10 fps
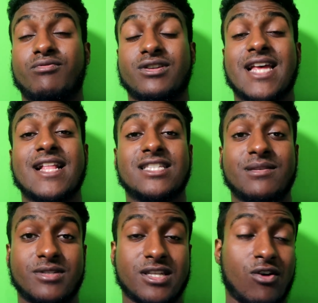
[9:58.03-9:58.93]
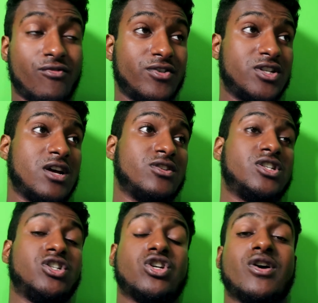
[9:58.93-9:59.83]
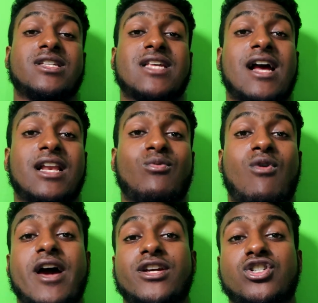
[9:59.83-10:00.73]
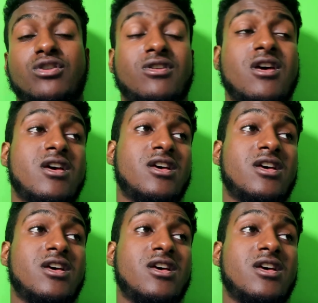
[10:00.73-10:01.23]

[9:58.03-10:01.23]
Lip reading: present himself for Chelsea and show exactly why he should